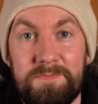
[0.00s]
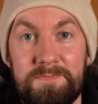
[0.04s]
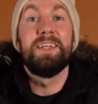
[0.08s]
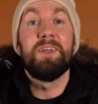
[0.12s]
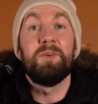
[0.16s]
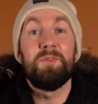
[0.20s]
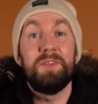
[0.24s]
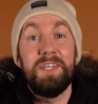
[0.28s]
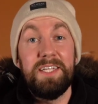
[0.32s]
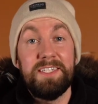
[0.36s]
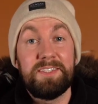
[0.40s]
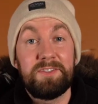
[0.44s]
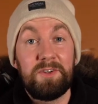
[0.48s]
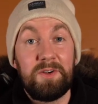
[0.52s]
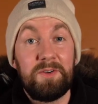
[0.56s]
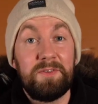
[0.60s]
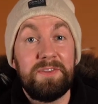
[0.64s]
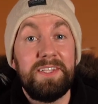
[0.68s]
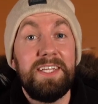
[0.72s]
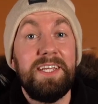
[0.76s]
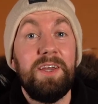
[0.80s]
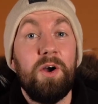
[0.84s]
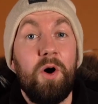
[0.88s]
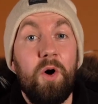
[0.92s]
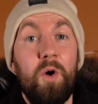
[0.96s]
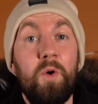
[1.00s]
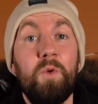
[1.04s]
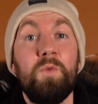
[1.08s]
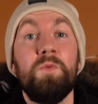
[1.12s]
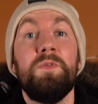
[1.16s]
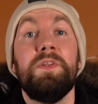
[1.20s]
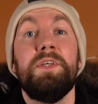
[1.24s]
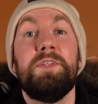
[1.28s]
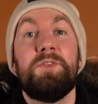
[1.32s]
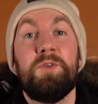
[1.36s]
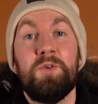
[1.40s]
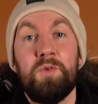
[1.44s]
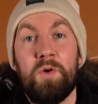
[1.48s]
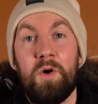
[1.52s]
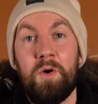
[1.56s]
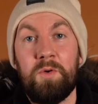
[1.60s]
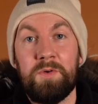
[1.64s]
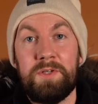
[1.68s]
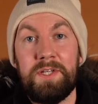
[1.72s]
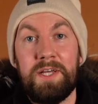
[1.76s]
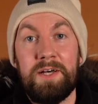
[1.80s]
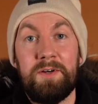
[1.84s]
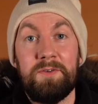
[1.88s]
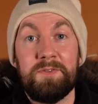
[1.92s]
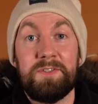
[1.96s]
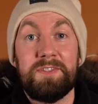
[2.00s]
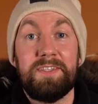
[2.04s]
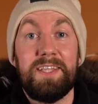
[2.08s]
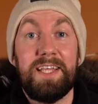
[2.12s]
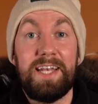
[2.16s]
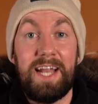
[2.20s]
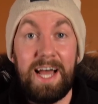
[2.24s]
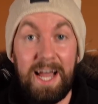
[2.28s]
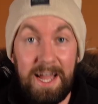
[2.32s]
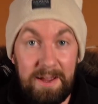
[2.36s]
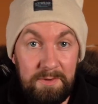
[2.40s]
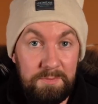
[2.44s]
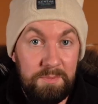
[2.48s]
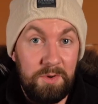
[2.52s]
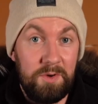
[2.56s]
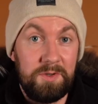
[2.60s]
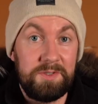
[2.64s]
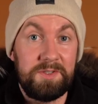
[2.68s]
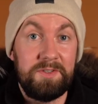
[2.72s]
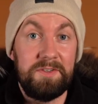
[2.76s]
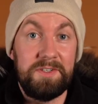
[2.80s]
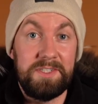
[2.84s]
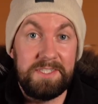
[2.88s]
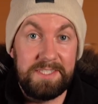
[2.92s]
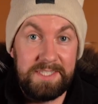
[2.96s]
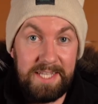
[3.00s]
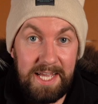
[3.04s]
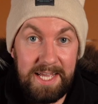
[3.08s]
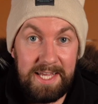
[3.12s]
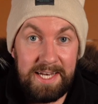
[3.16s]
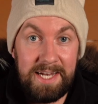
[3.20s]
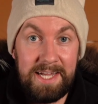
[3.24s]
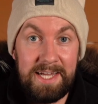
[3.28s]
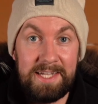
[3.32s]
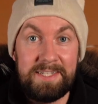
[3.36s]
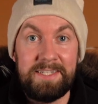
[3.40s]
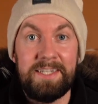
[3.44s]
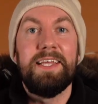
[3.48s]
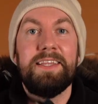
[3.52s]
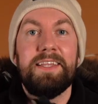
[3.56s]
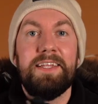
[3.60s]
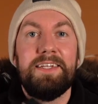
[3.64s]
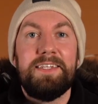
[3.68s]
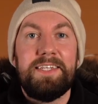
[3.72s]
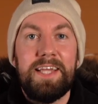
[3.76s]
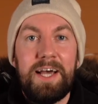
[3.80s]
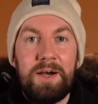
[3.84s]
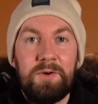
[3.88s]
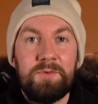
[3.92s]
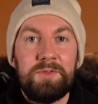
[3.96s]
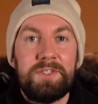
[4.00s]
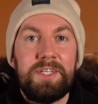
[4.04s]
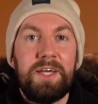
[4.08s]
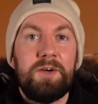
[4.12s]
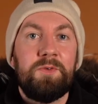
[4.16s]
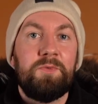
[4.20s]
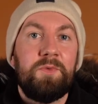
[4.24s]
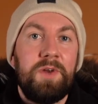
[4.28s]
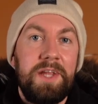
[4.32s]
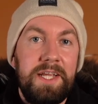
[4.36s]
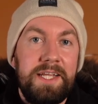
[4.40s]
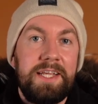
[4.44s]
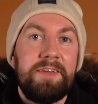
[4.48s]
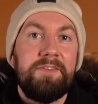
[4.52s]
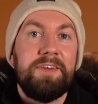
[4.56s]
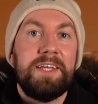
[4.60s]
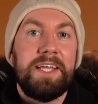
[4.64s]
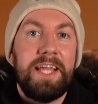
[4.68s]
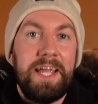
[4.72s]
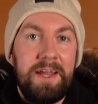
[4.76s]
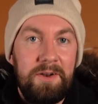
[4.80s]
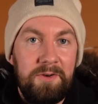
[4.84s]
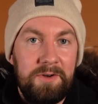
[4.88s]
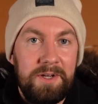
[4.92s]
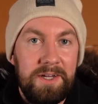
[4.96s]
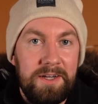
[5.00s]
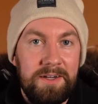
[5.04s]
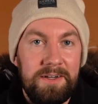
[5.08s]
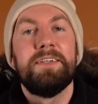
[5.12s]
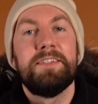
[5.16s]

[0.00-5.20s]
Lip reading: Now, these are the only 2 hotels that I personally stayed at in the downtown Reykjavik area.